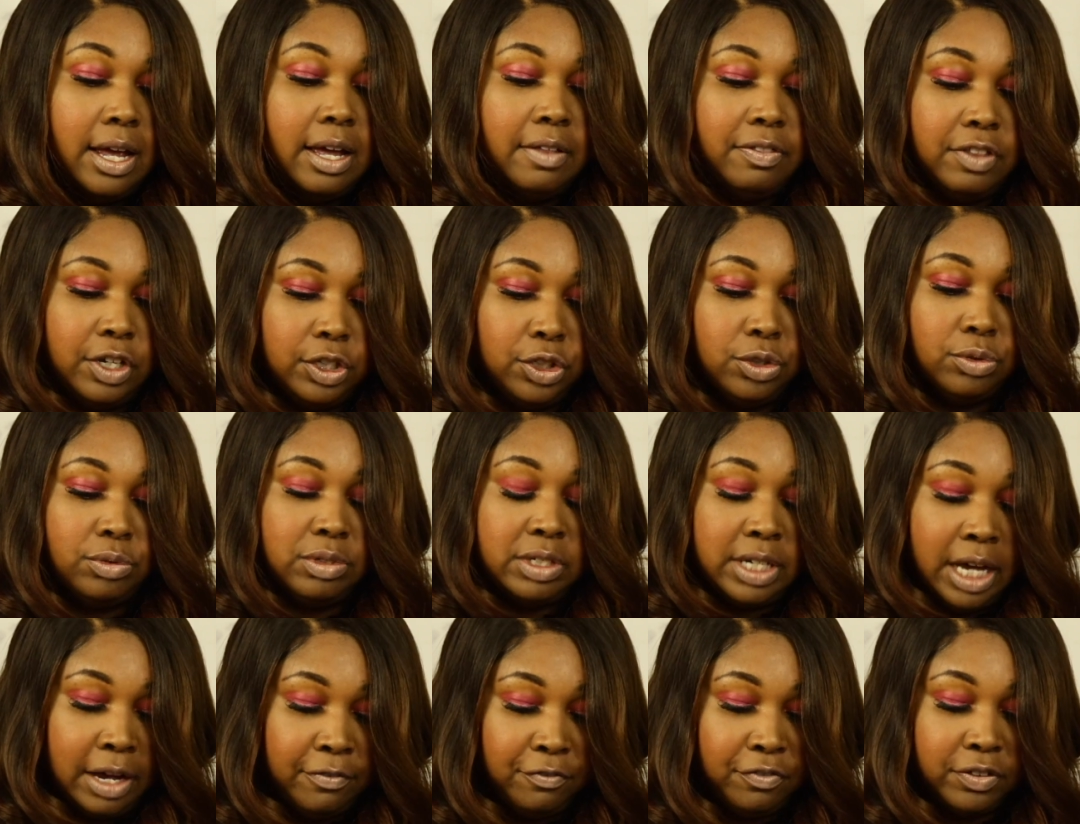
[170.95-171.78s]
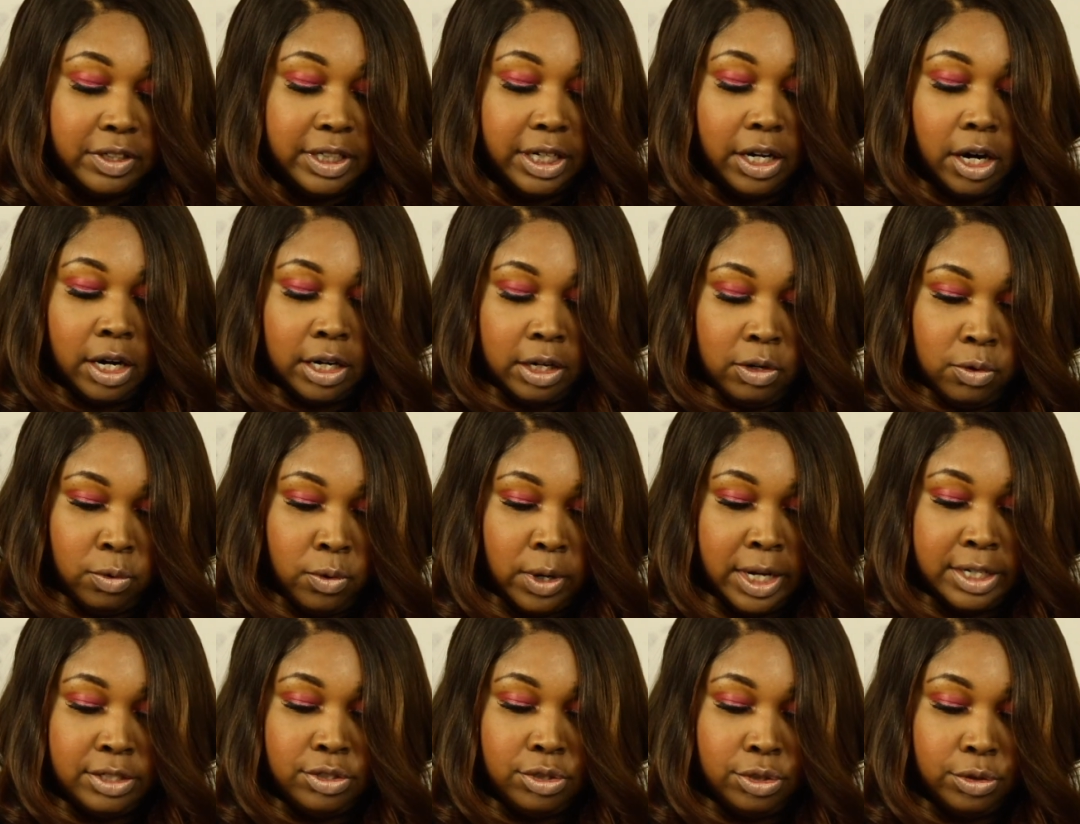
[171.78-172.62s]
then you definitely are
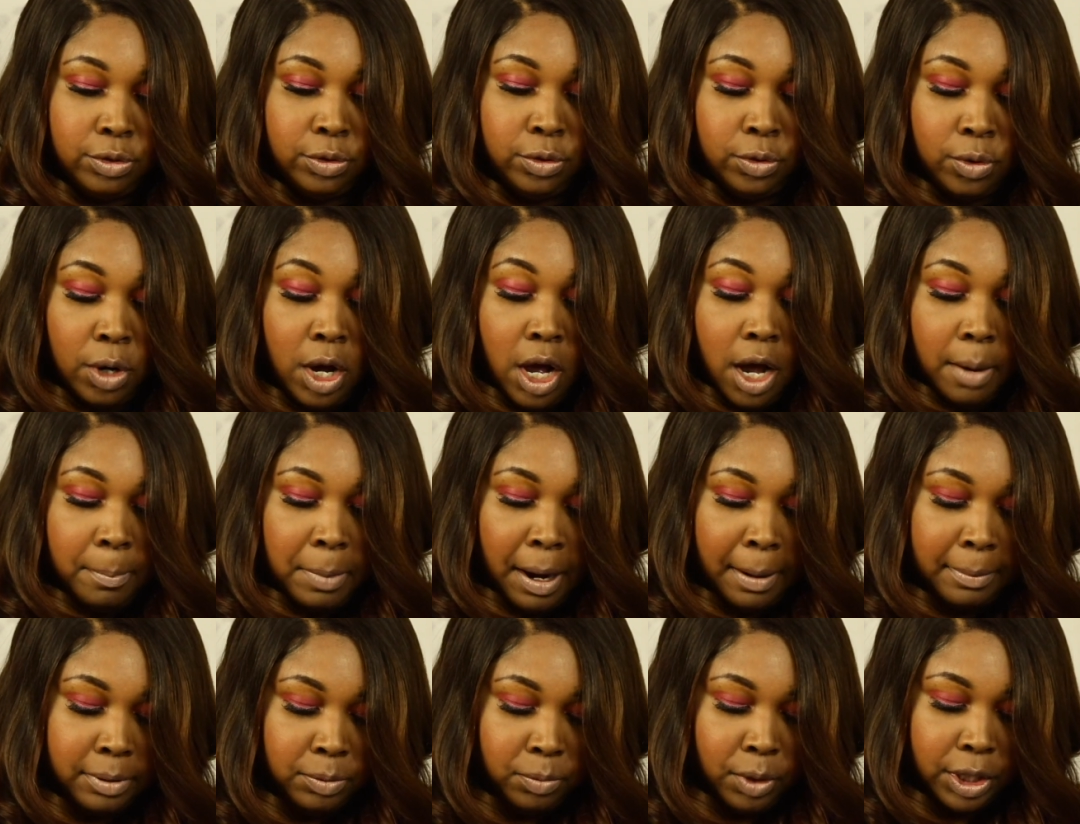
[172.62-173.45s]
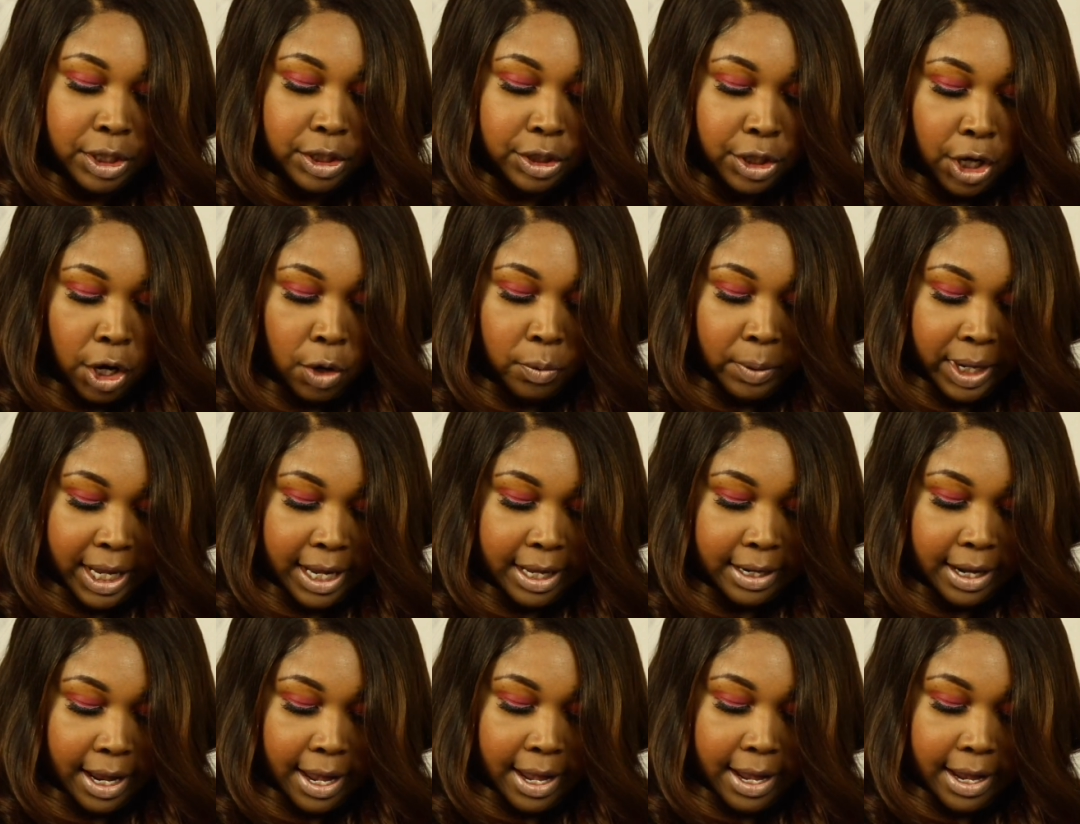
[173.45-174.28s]
going to probably want to go
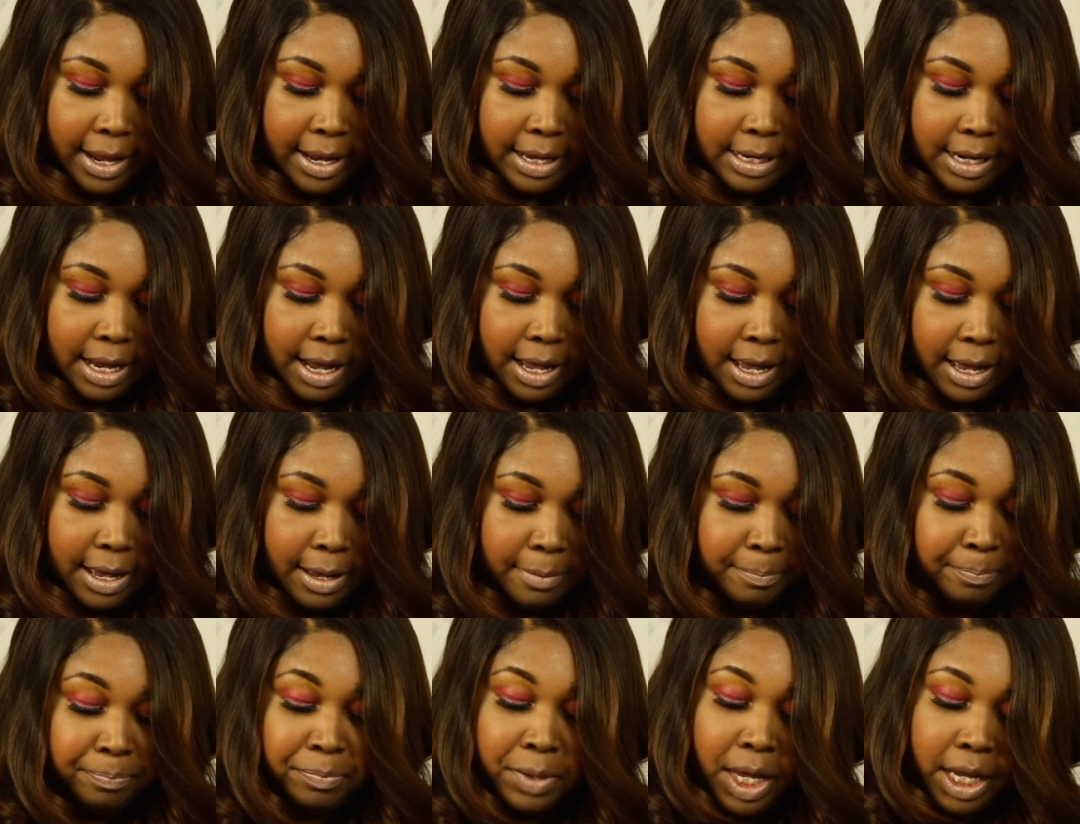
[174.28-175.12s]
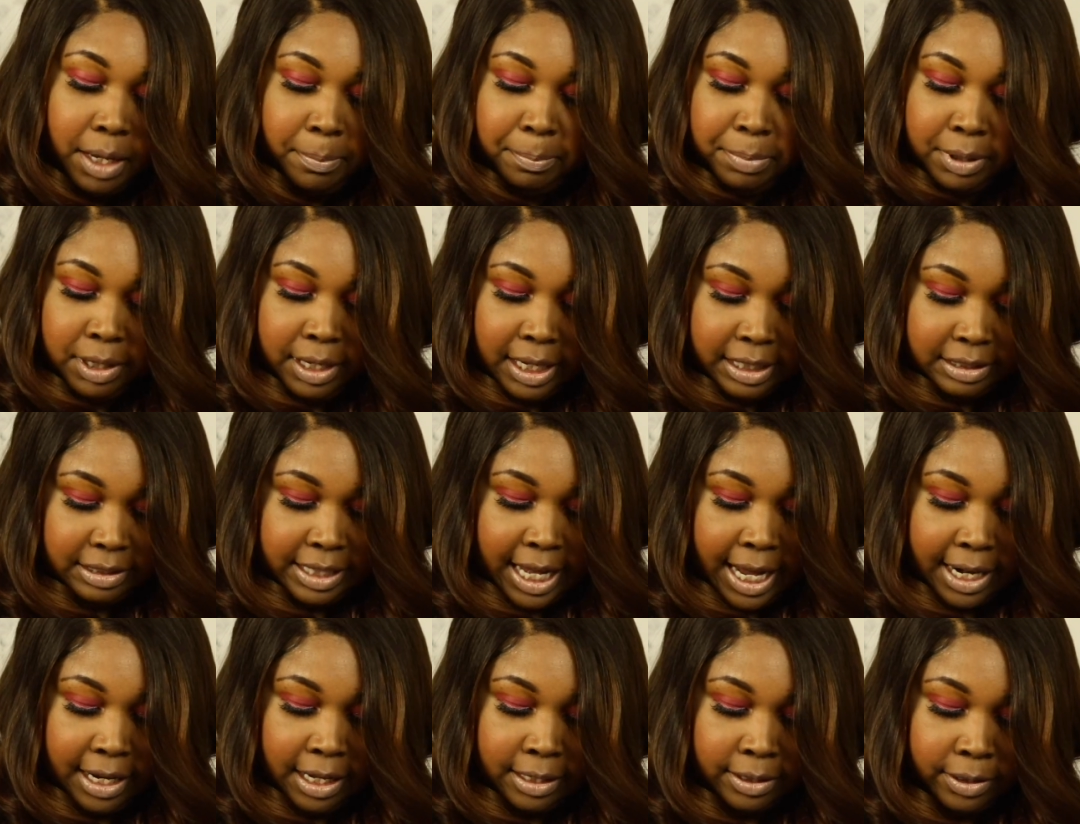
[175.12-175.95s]
in and um, pluck
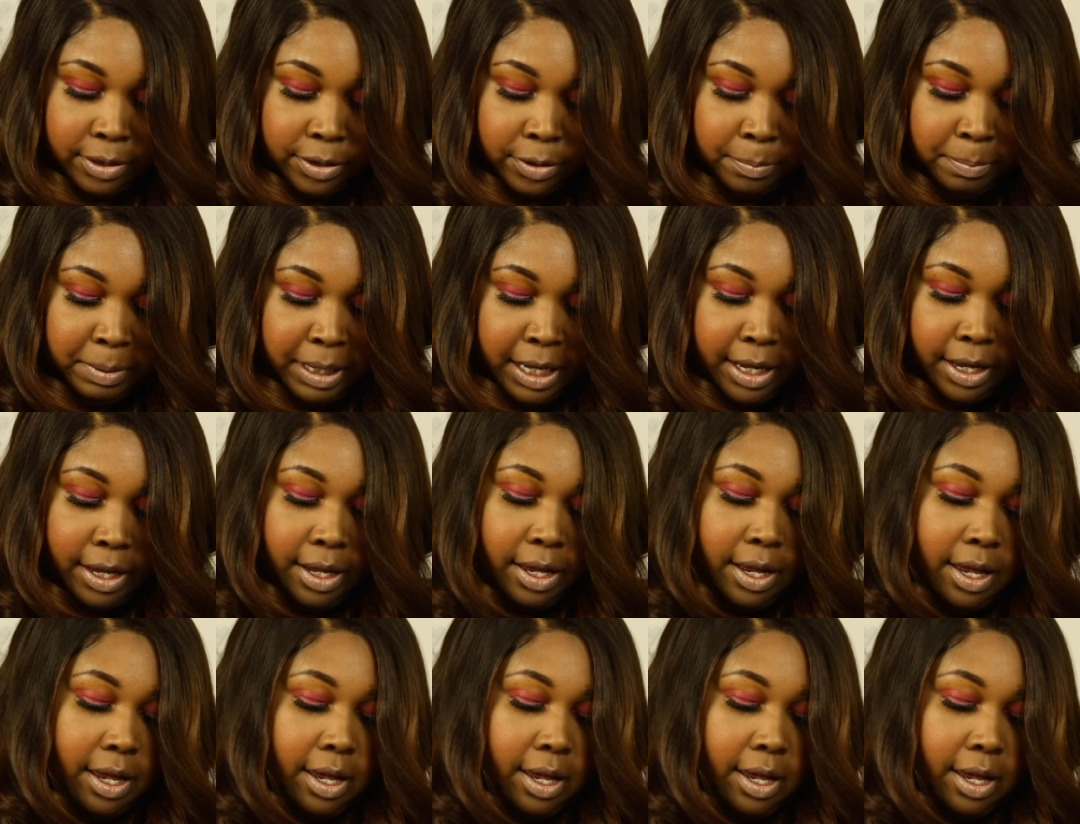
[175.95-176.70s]
that a little bit